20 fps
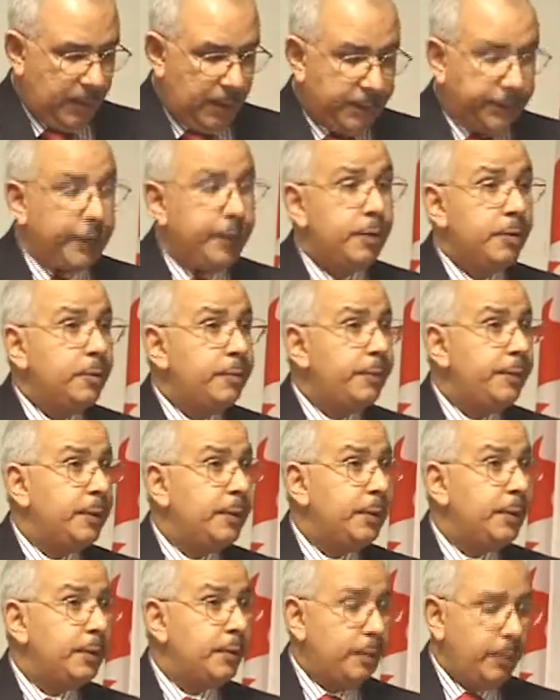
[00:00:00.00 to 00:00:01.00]
At
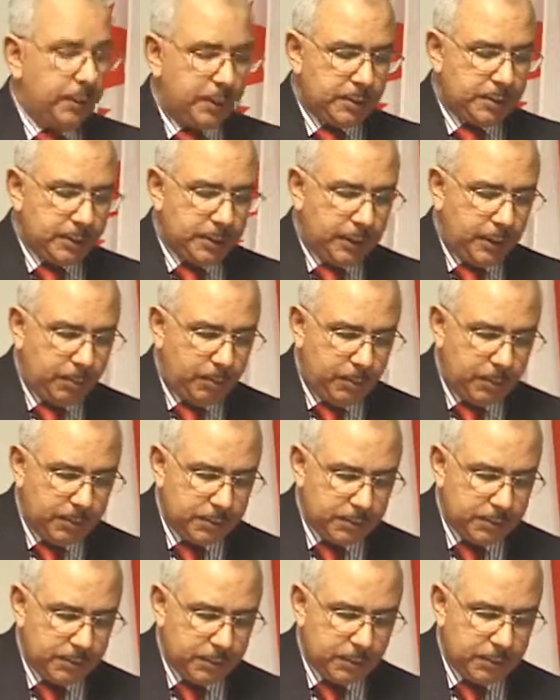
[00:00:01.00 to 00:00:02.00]
AOFI, we
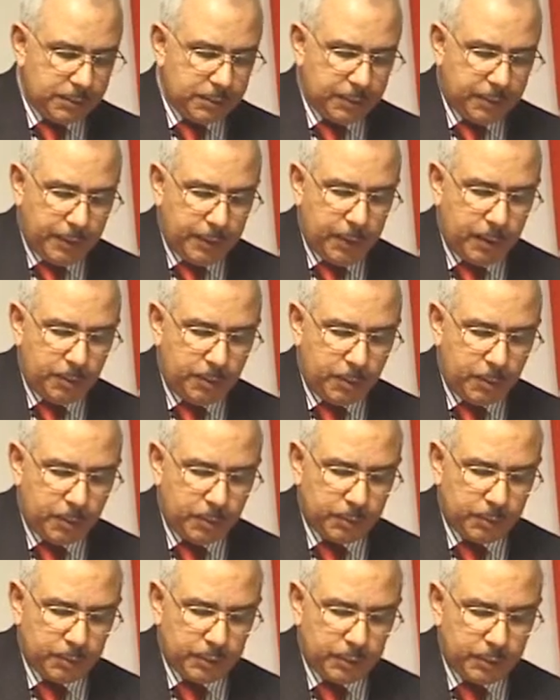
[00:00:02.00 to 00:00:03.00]
established a Sharia
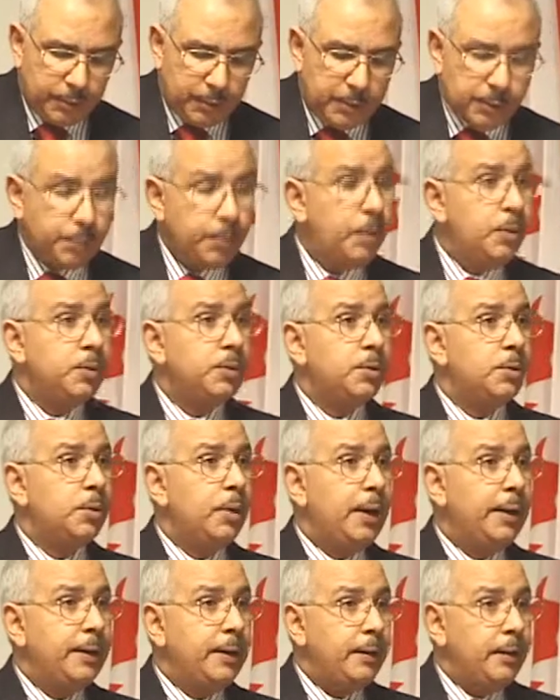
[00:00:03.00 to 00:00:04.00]
board in response
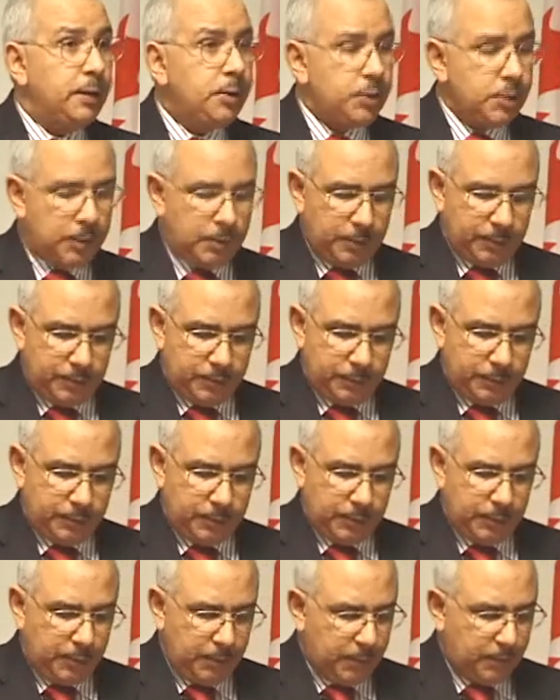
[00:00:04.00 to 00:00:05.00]
to an initiative
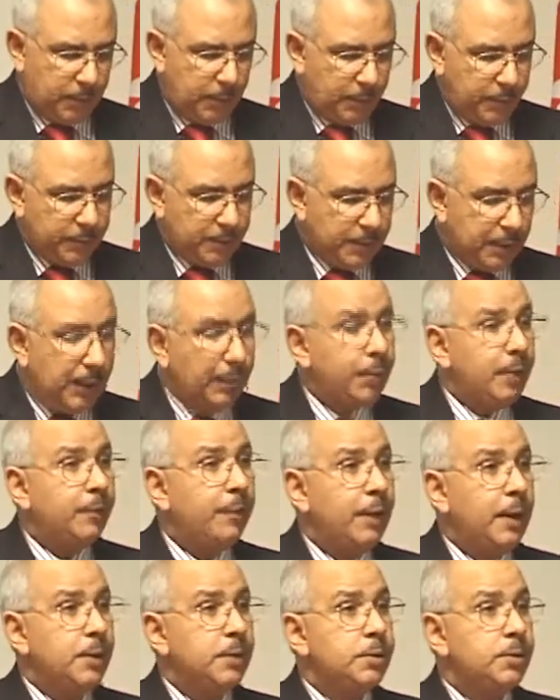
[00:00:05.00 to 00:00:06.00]
of Islamic
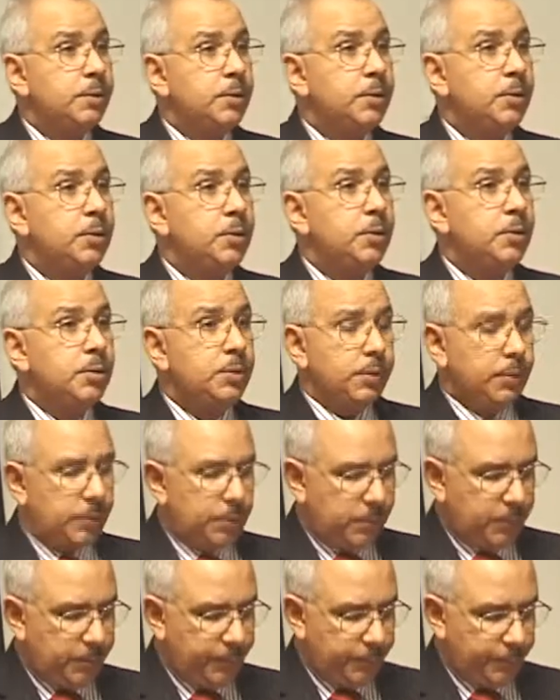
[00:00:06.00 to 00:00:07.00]
financial
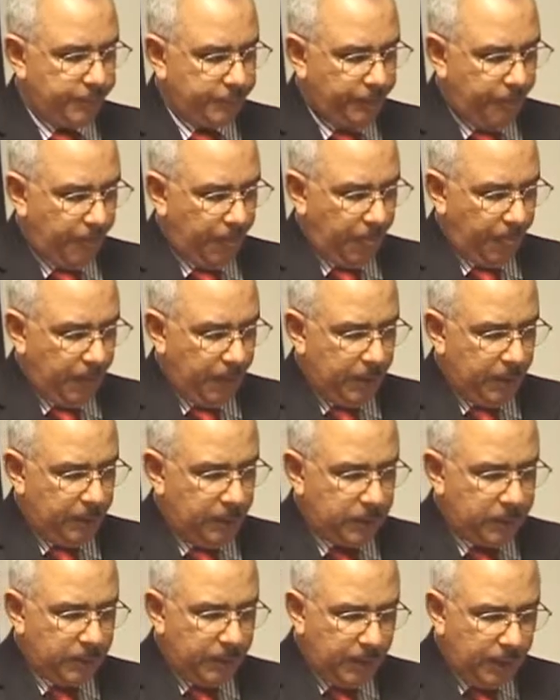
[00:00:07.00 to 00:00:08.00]
institutions.
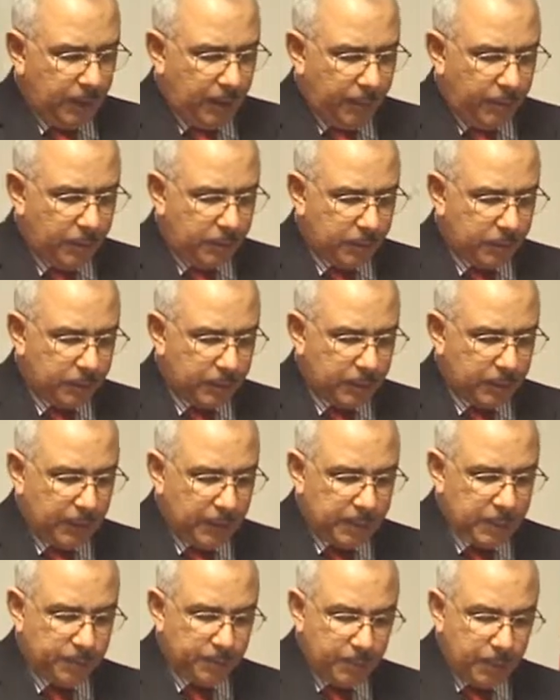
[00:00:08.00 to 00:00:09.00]
The Sharia board
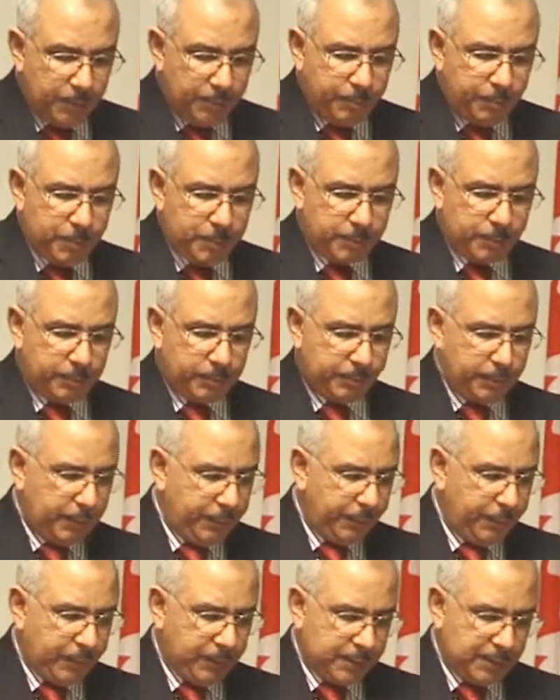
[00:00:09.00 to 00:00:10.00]
has members from
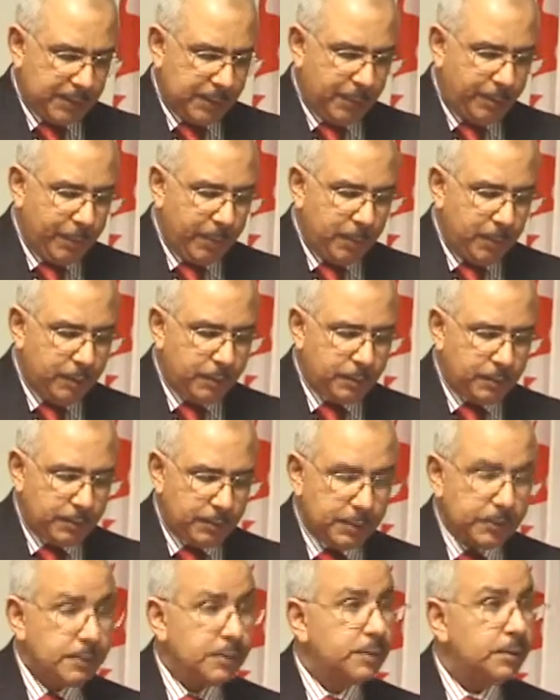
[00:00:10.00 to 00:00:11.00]
different Islamic
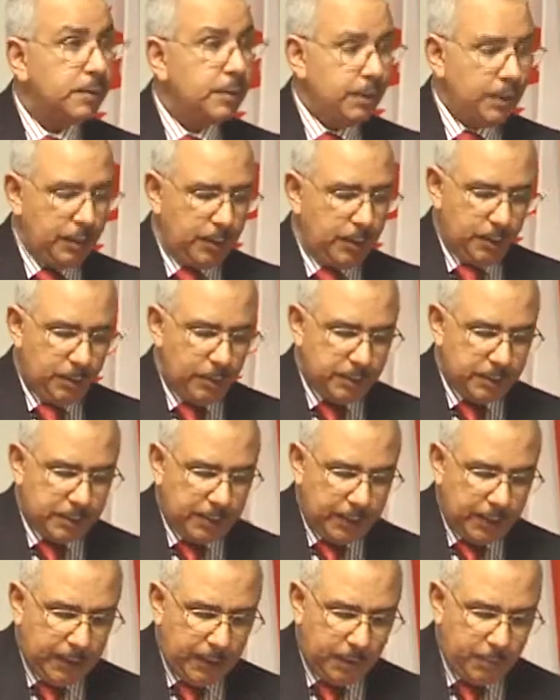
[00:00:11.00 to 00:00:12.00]
countries with
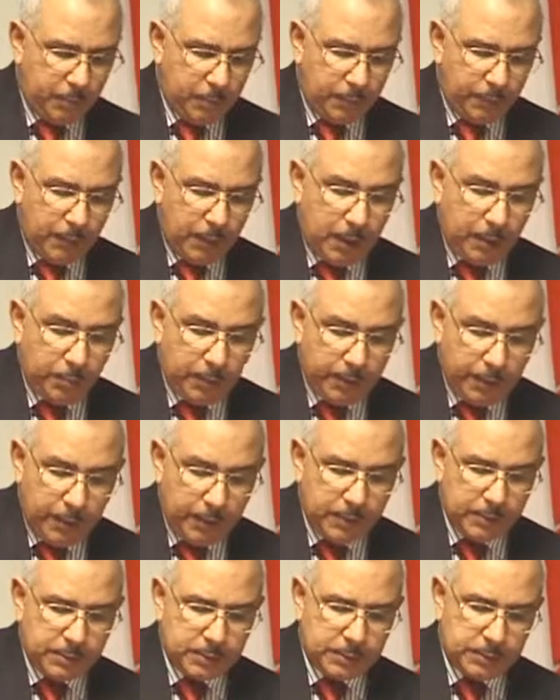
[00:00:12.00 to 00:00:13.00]
the aim of
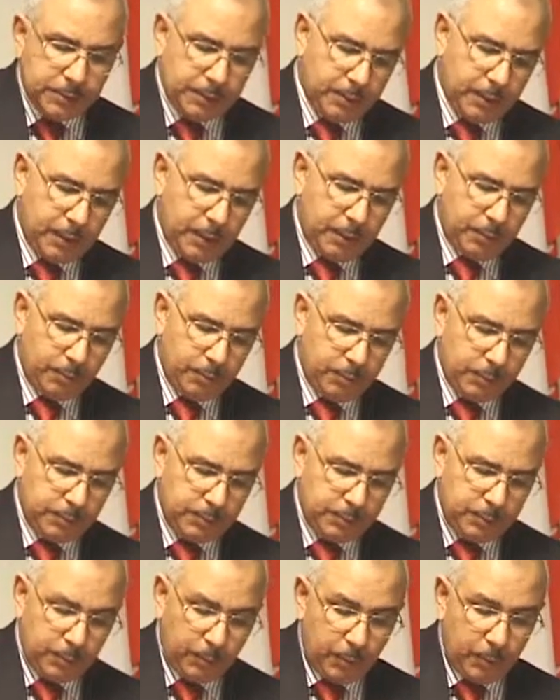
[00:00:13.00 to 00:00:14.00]
harmonizing Sharia
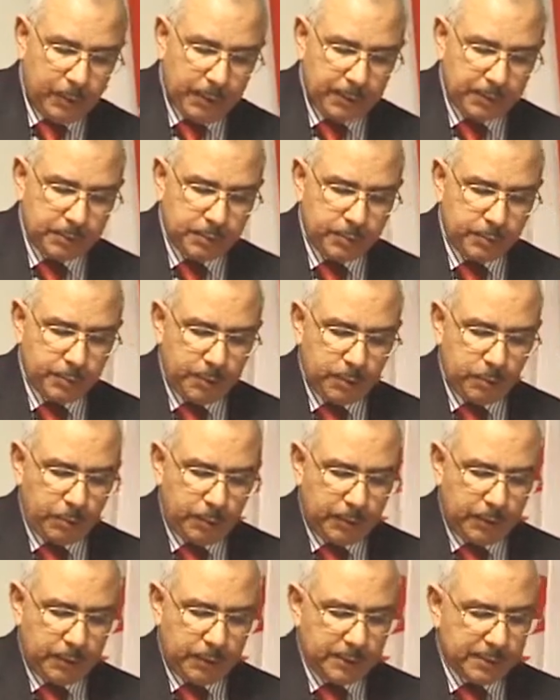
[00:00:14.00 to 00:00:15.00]
rulings
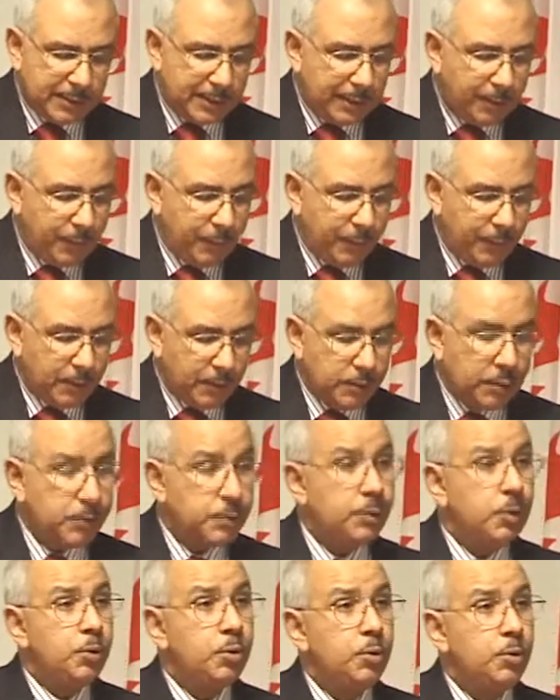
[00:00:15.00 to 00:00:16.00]
between Islamic financial
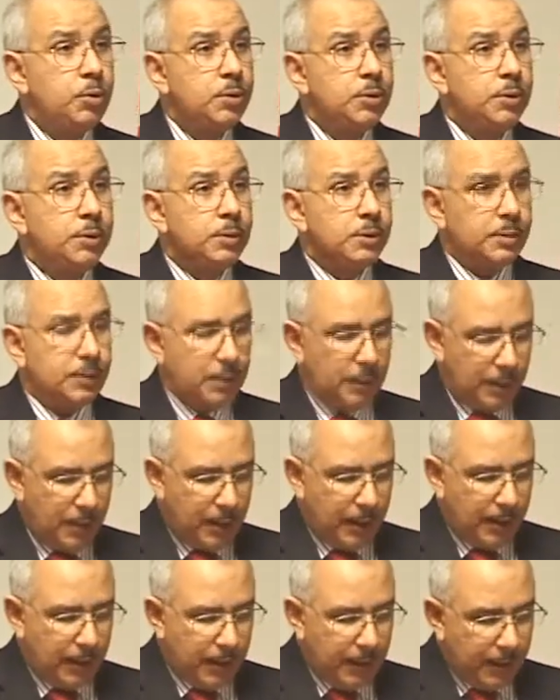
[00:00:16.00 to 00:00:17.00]
institutions
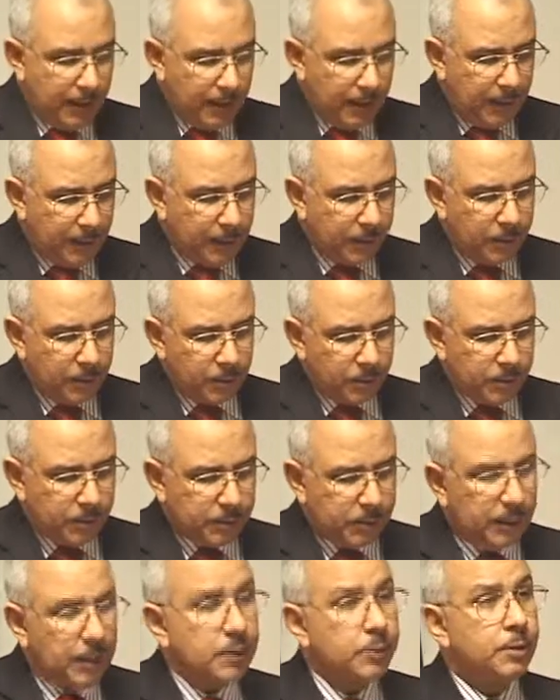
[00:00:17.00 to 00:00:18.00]
and
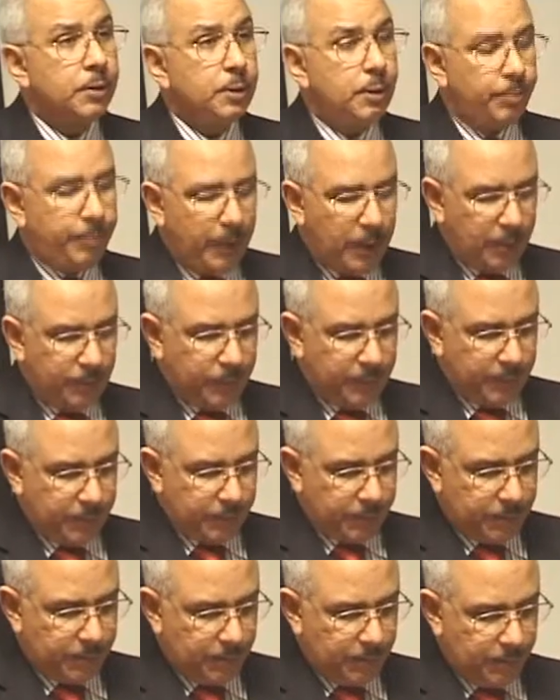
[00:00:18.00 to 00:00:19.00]
across national
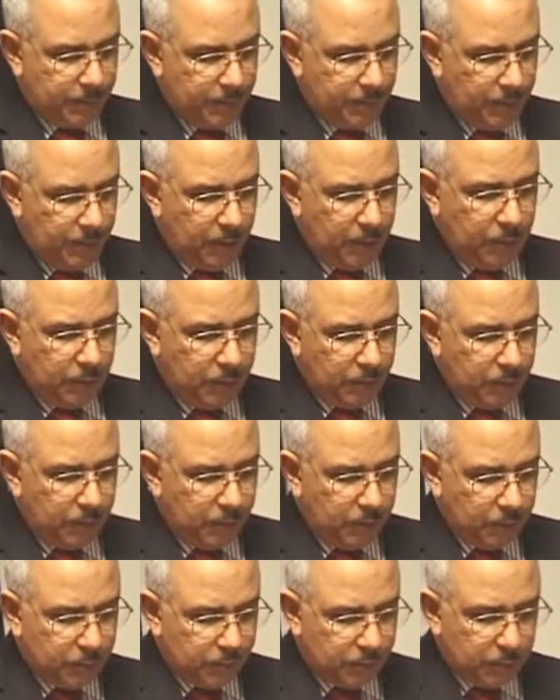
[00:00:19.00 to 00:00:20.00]
boundaries.
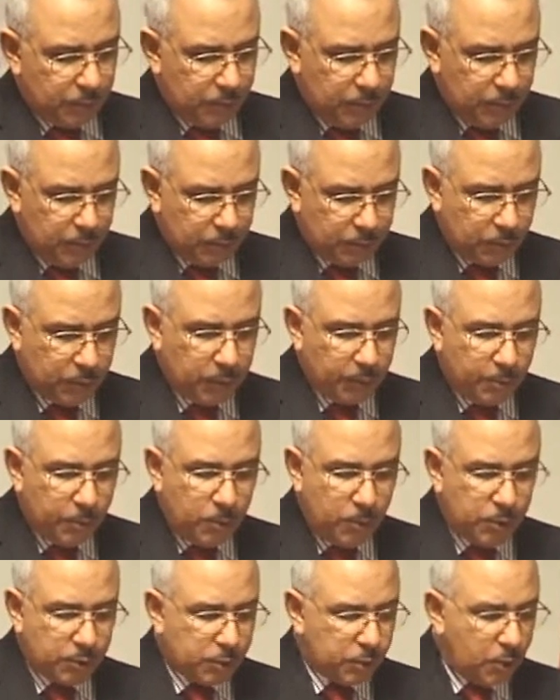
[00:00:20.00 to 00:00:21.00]
So the
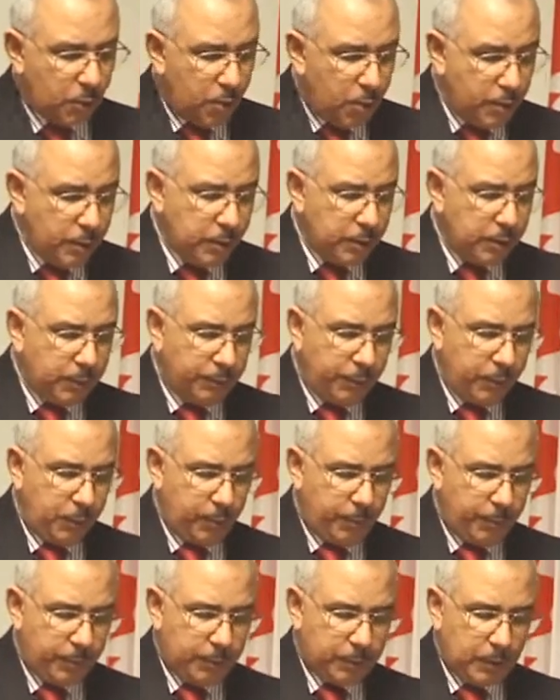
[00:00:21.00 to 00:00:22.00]
board's own
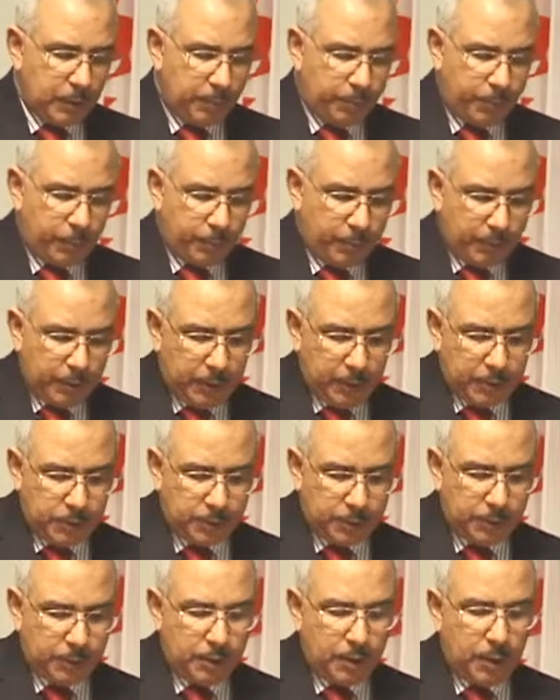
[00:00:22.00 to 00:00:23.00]
development and
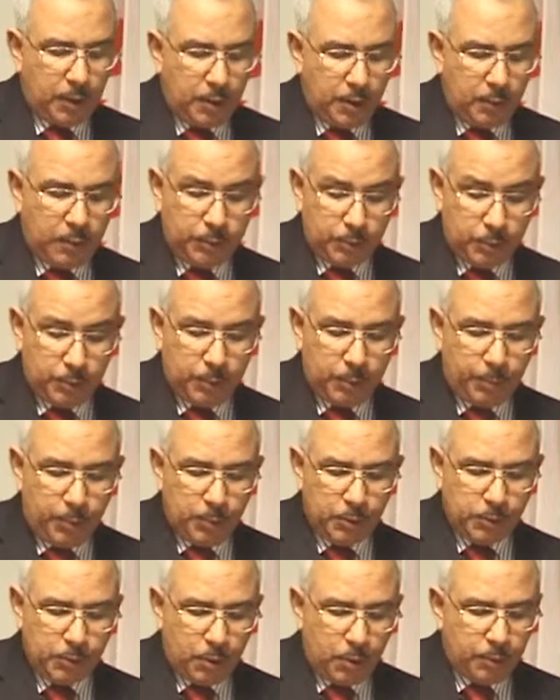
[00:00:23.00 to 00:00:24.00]
promulgation, or through the
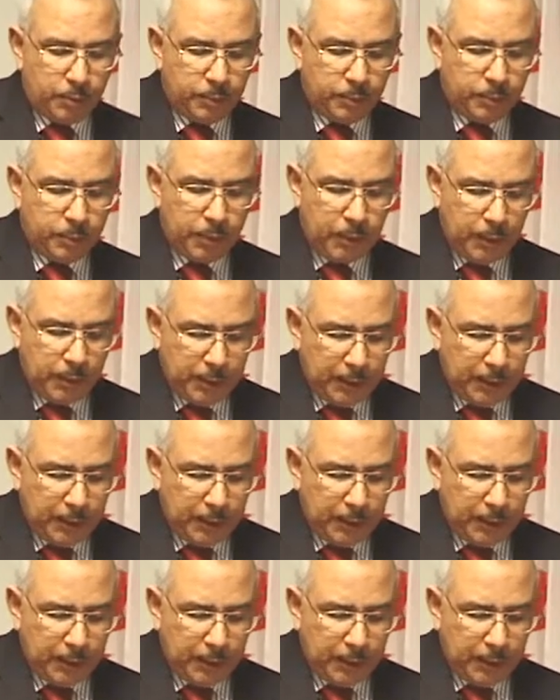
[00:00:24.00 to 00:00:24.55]
board's own